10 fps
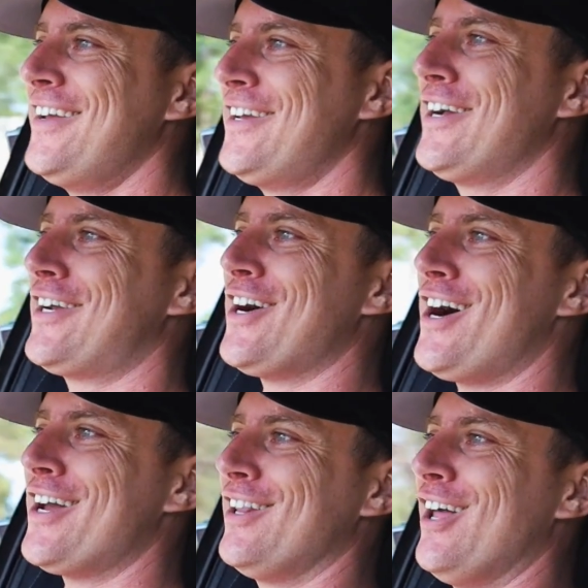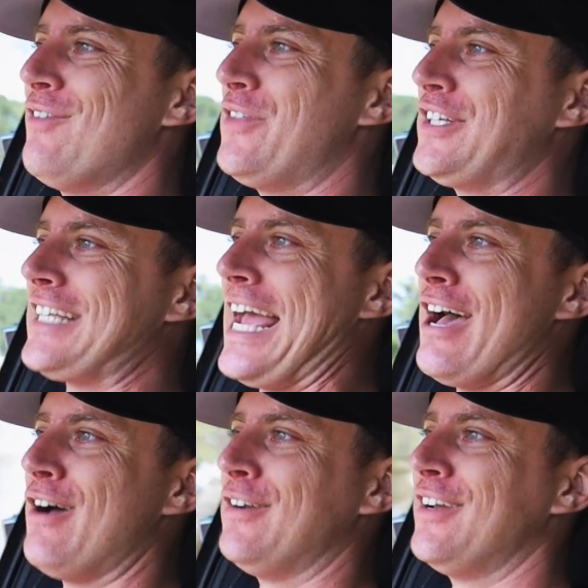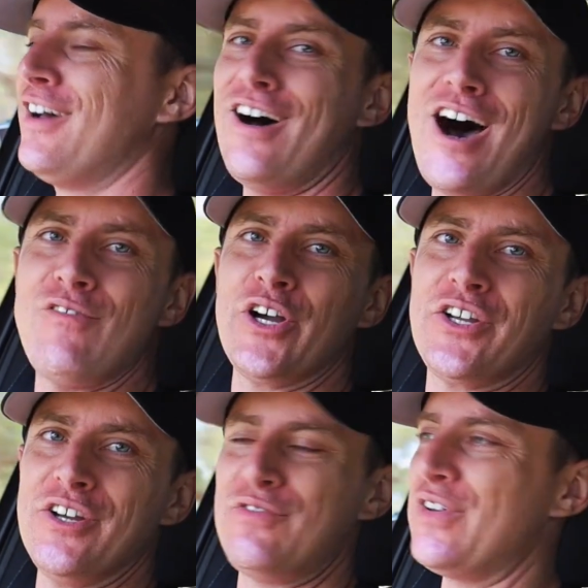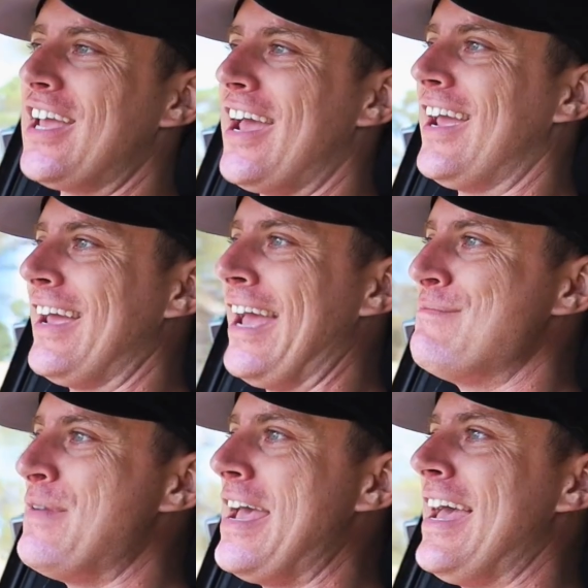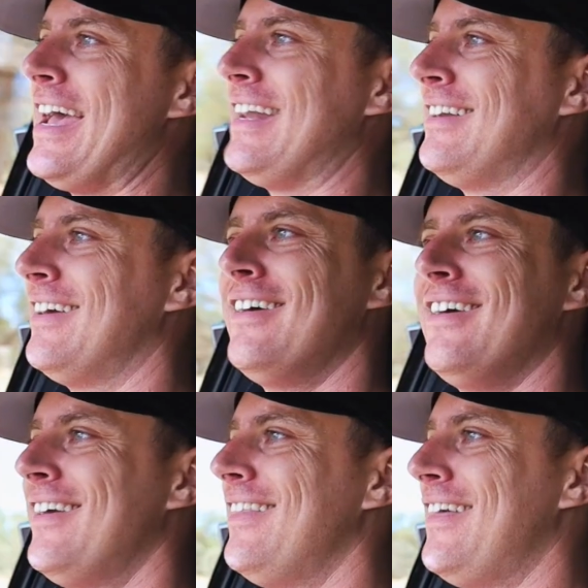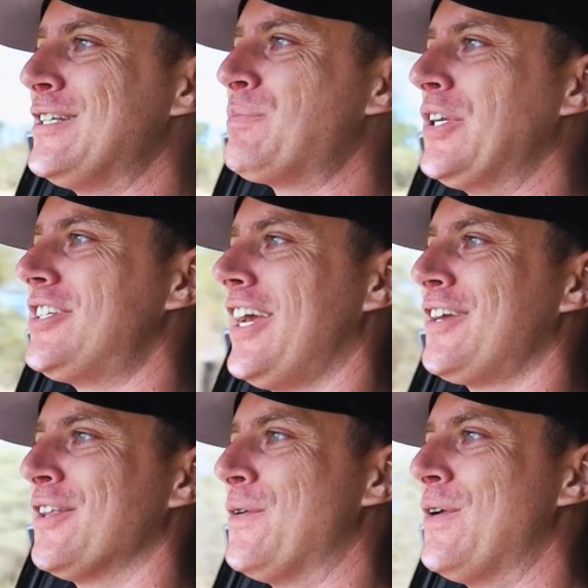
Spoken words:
You gotta love the sound of a good V8, and man, this particular